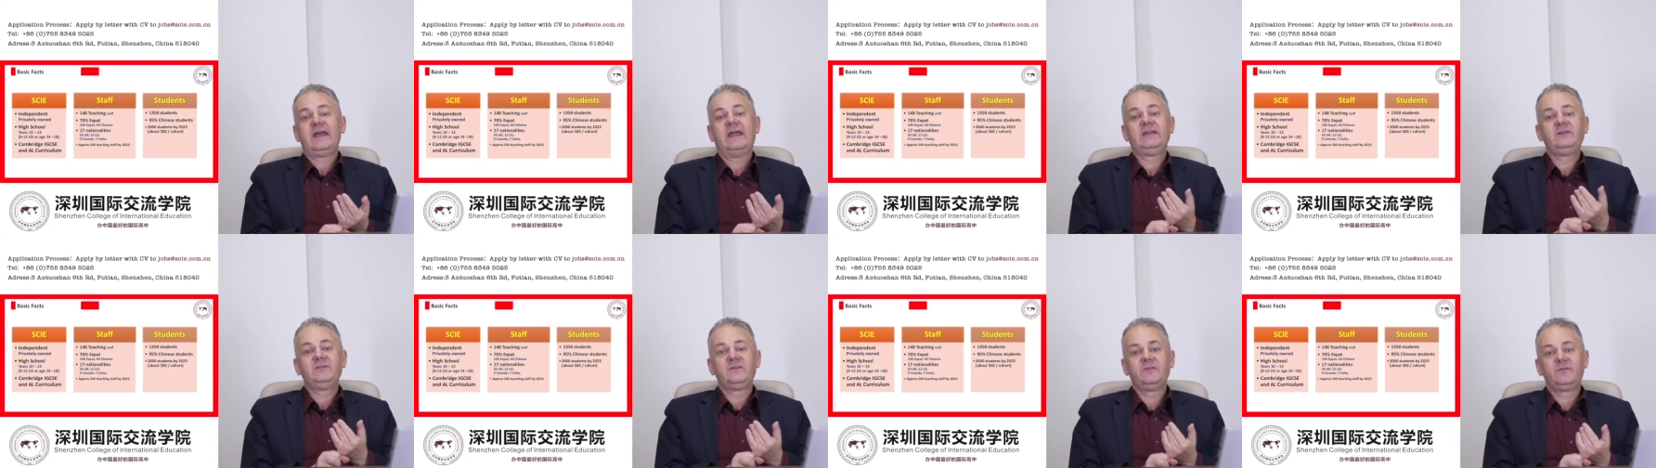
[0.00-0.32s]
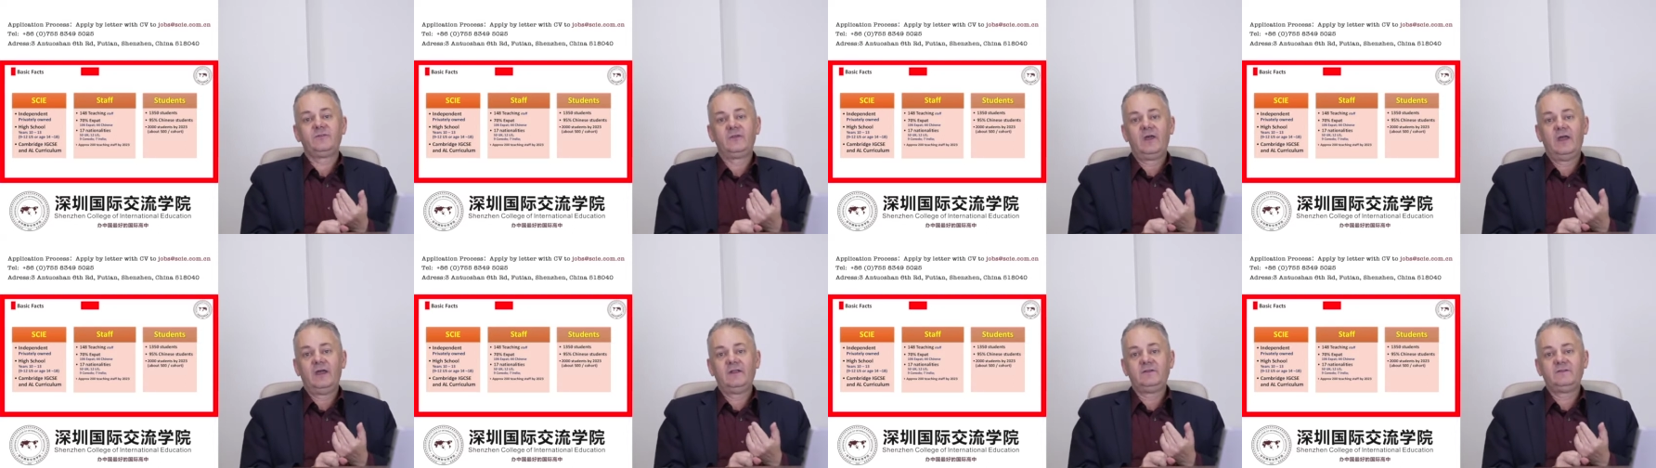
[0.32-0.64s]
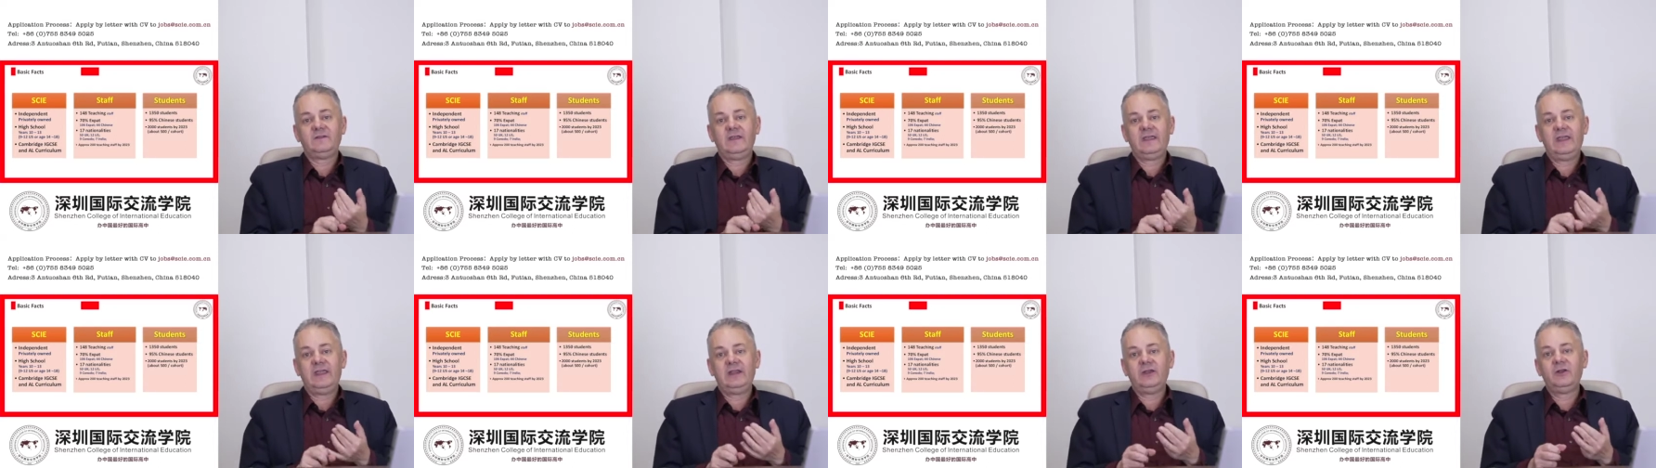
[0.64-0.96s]
10 to
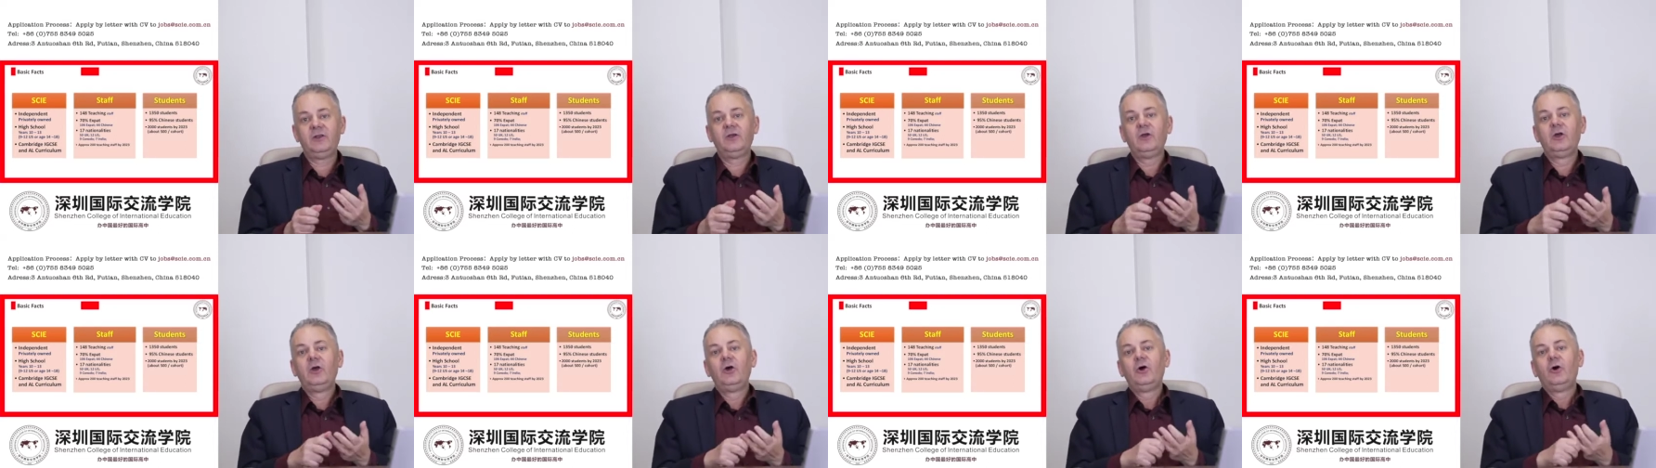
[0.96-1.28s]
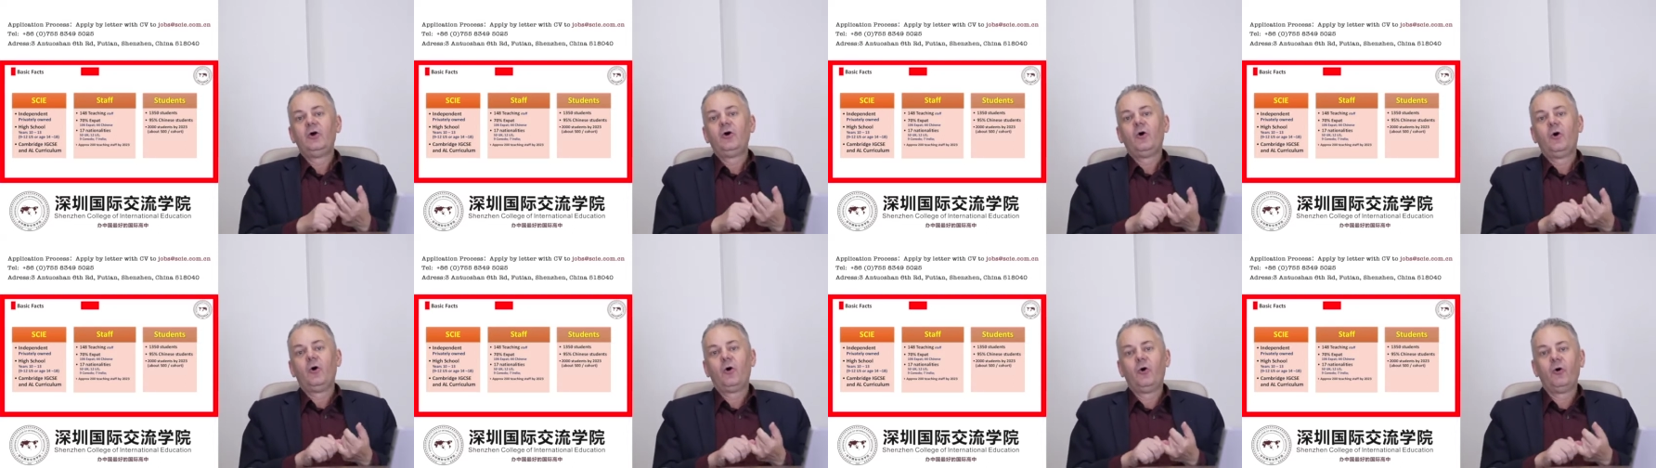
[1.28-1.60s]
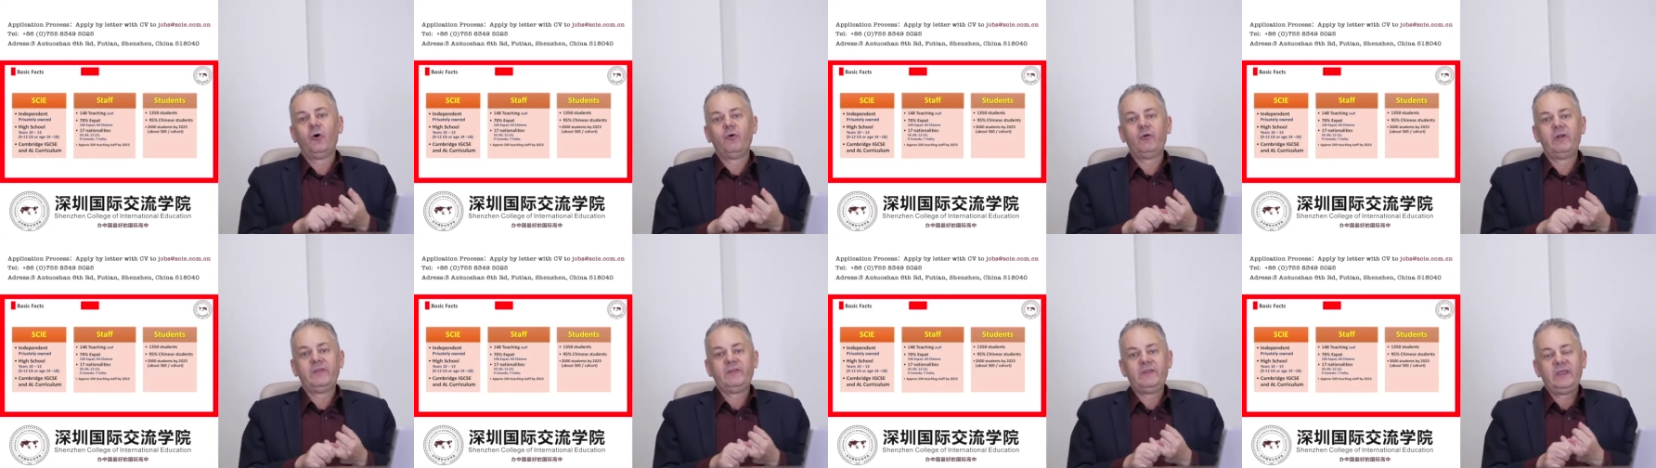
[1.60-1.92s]
13,
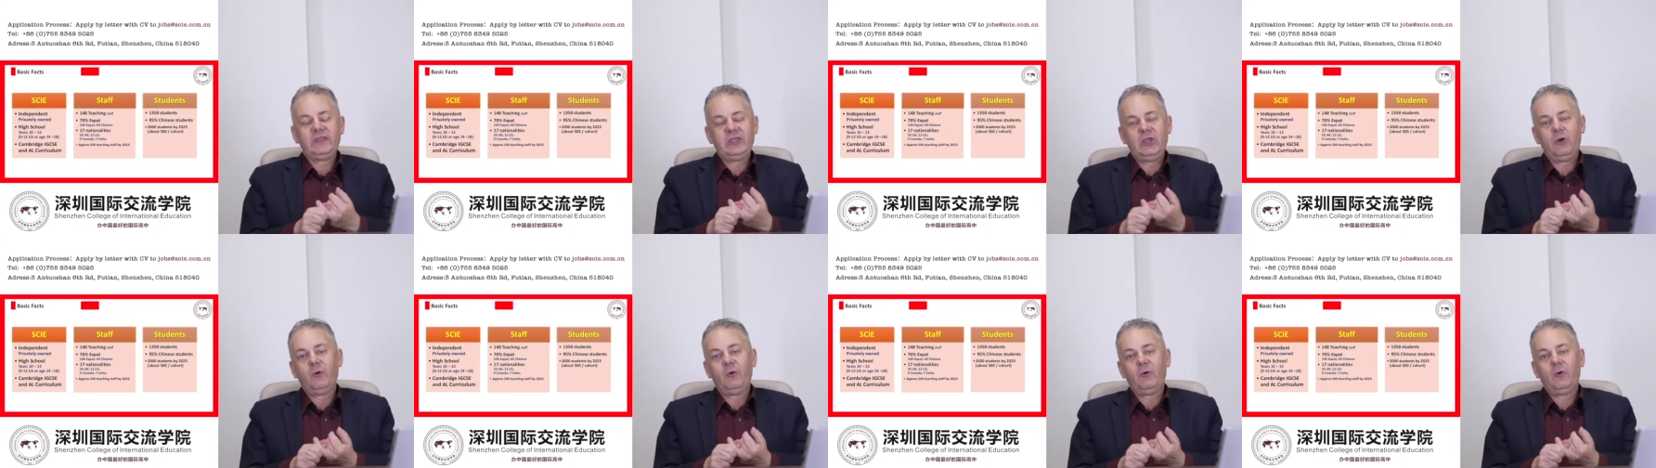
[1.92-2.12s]
or in the